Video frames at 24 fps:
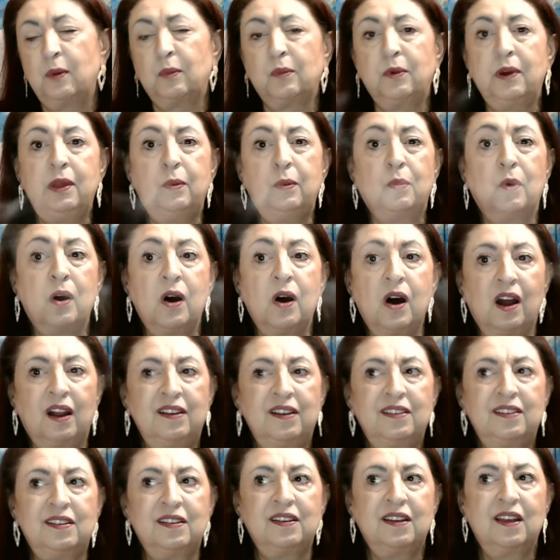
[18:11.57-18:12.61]
we
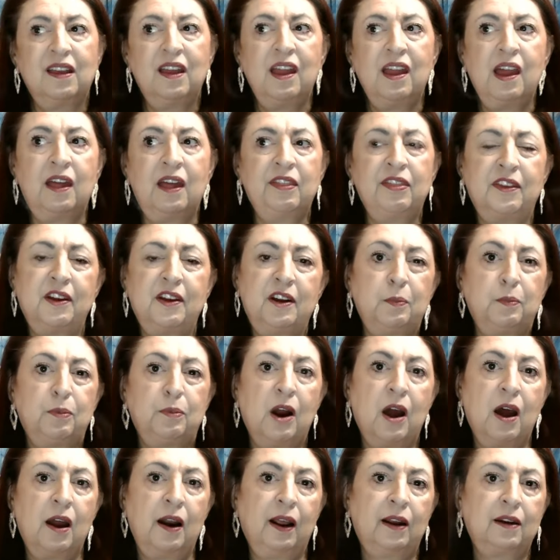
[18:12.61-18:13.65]
want, and their
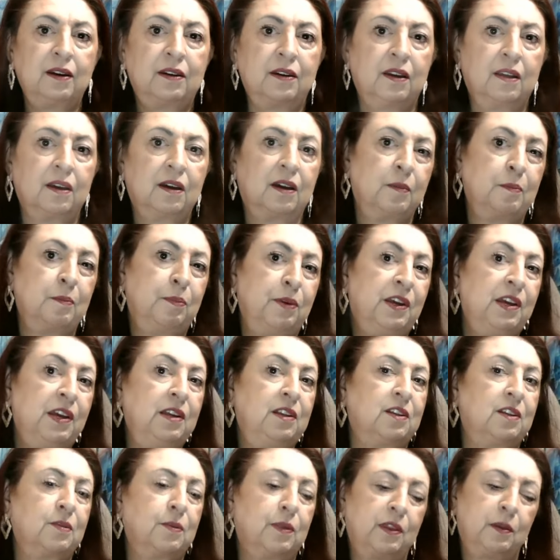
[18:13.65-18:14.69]
product
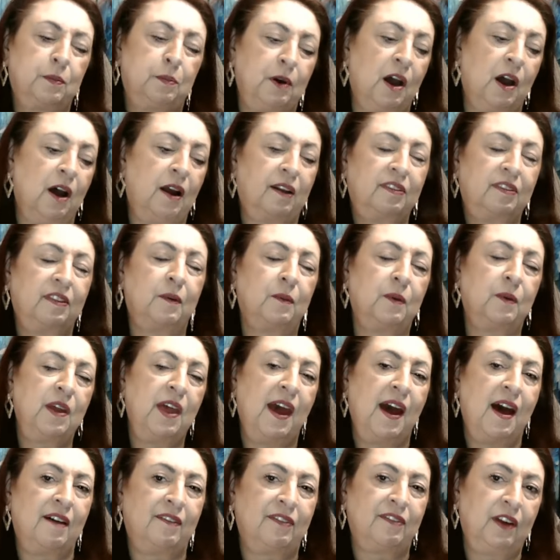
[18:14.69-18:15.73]
competes with the product that we
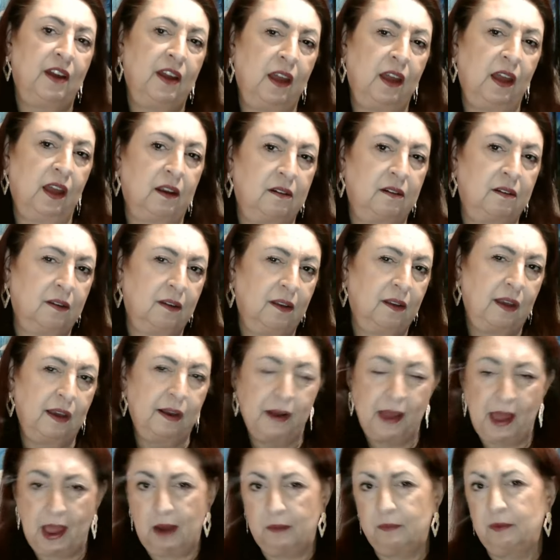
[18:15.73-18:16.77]
have in
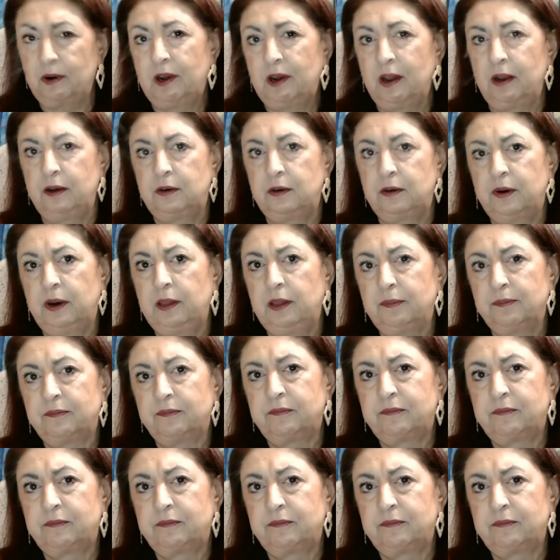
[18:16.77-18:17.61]
our country.